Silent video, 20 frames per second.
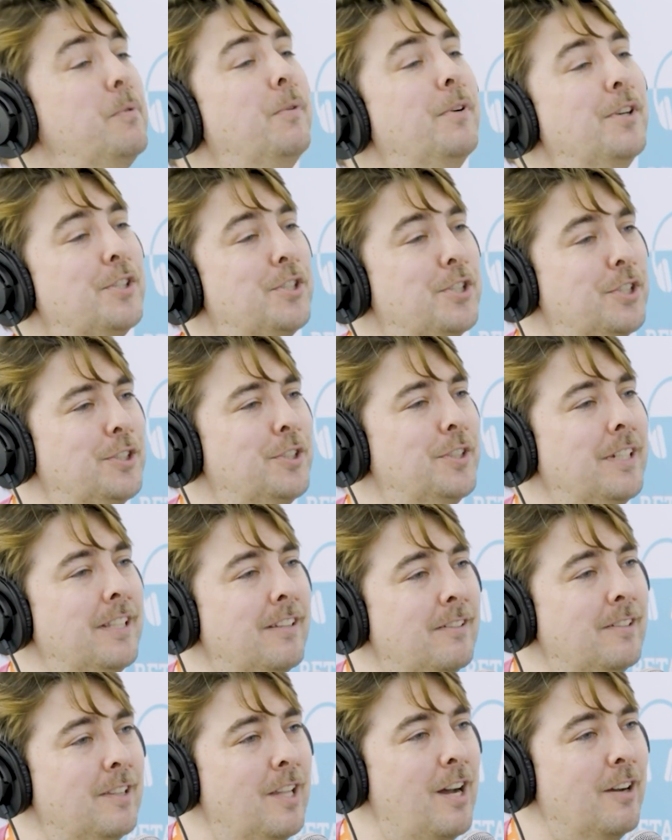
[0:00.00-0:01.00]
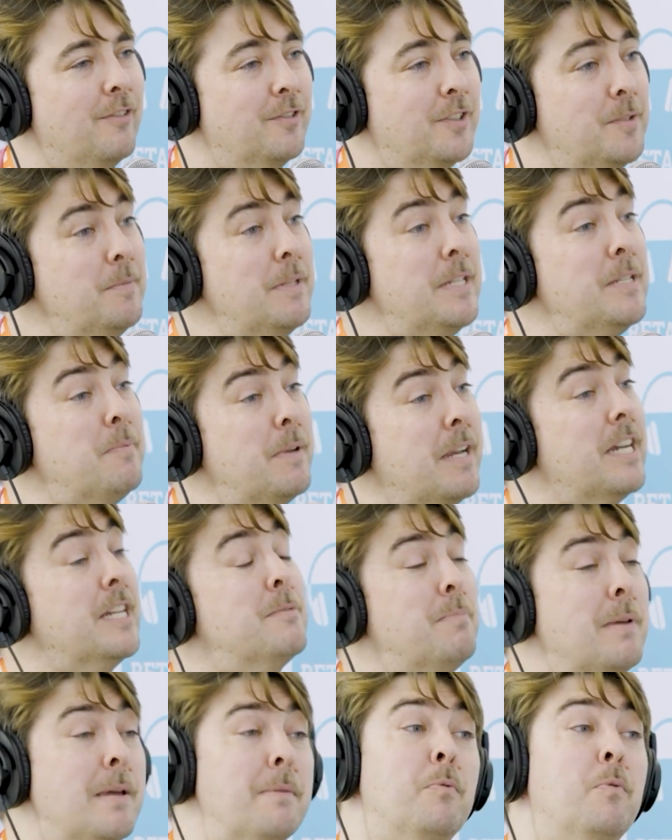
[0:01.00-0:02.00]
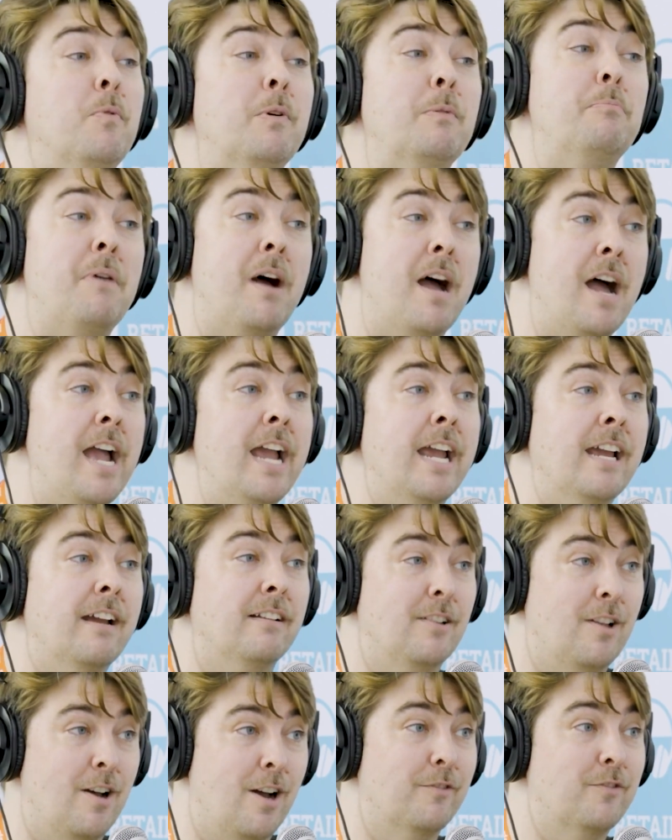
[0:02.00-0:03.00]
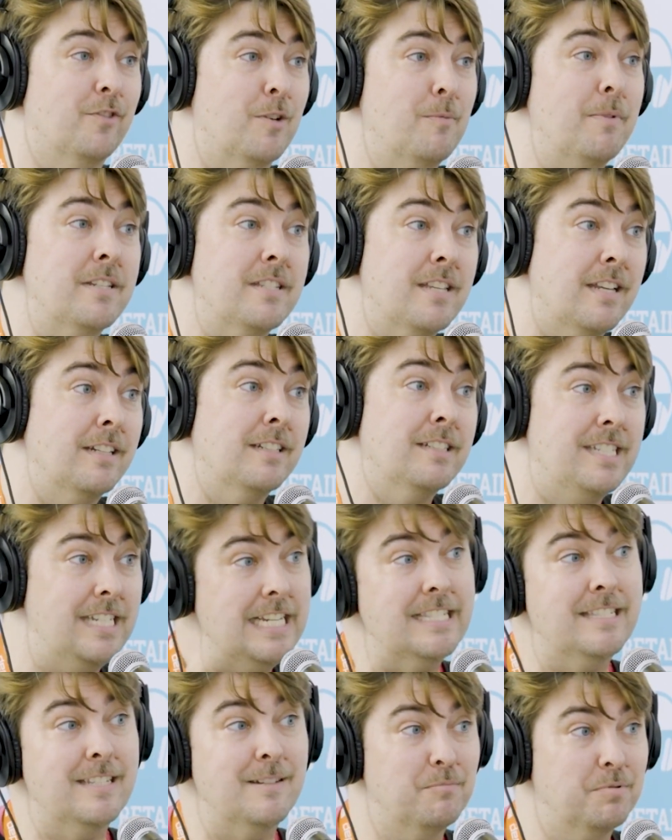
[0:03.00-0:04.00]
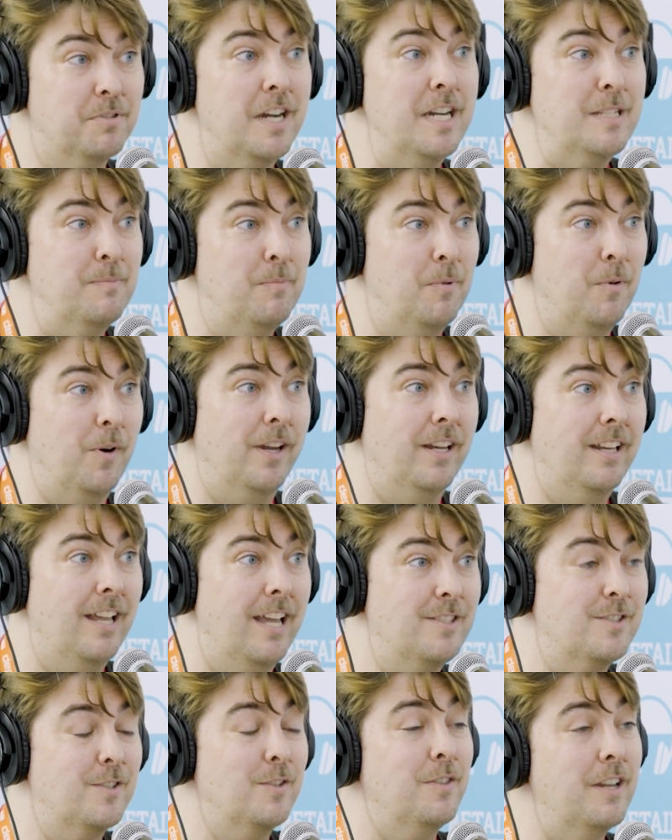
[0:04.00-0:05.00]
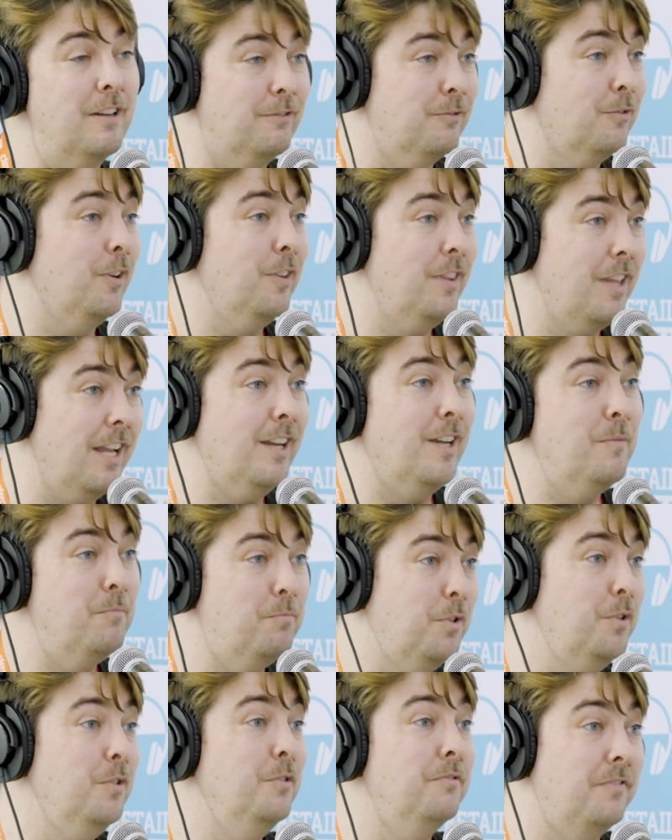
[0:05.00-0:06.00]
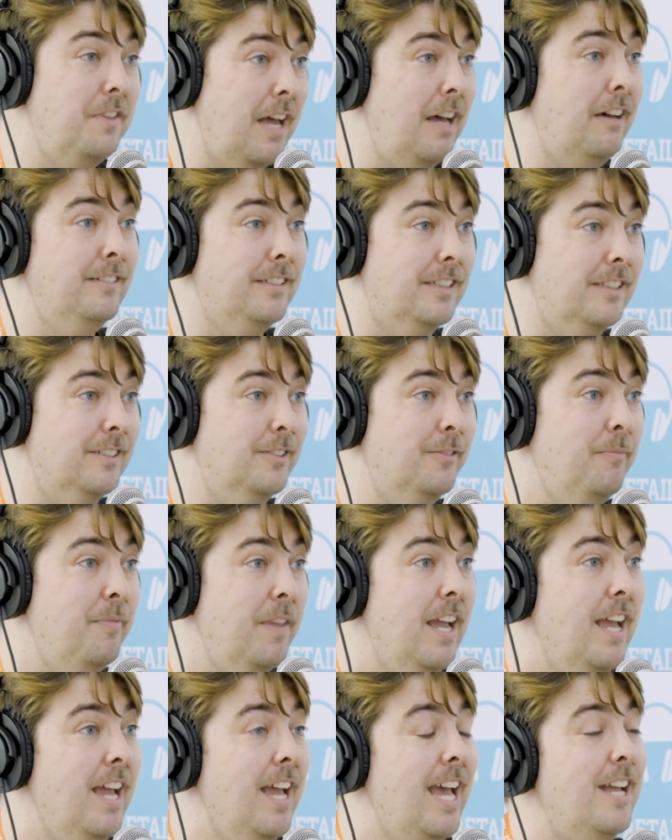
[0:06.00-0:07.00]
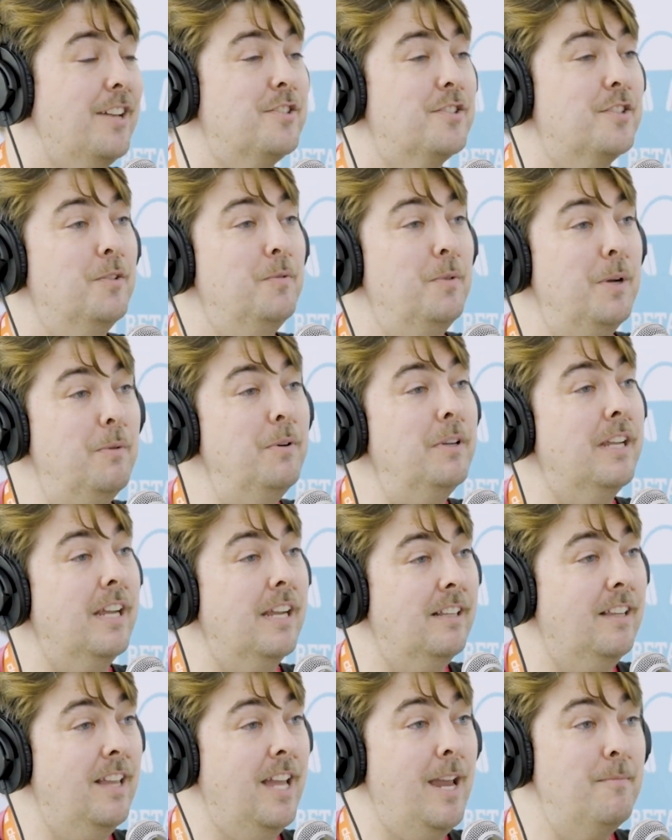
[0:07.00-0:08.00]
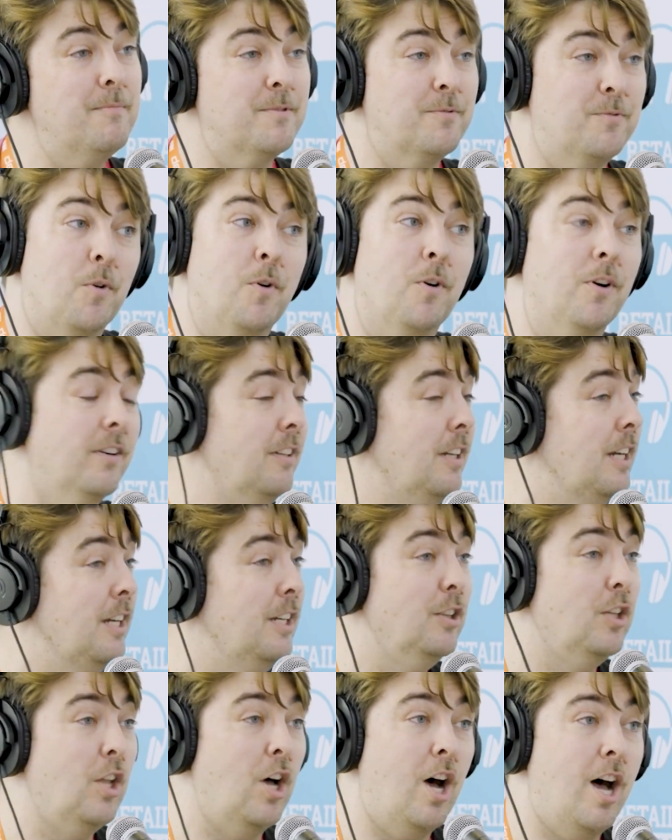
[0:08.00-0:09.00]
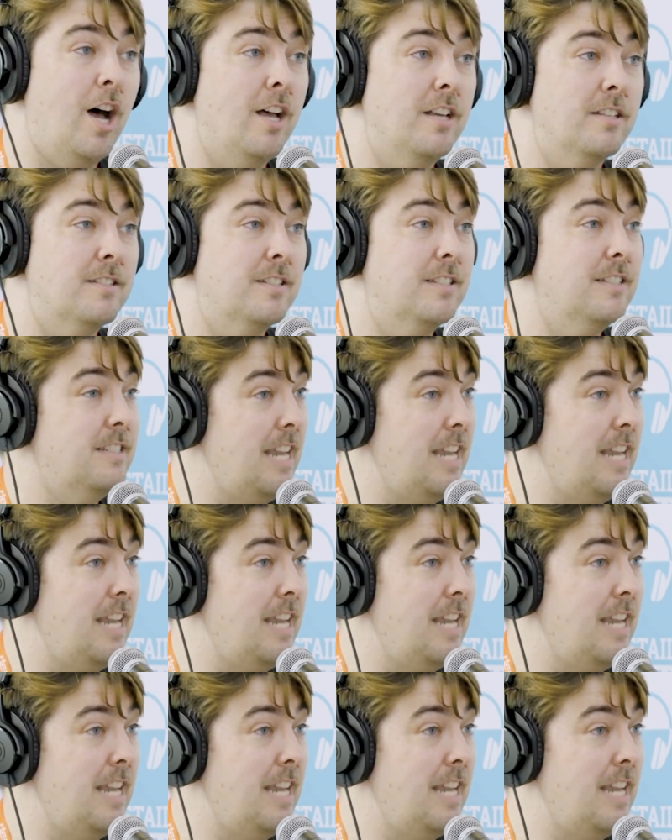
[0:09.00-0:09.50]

were insuring their long Furbies because people were buying long Furbies at a decent price point, and so therefore they could prove value. And so we would get claims for lost,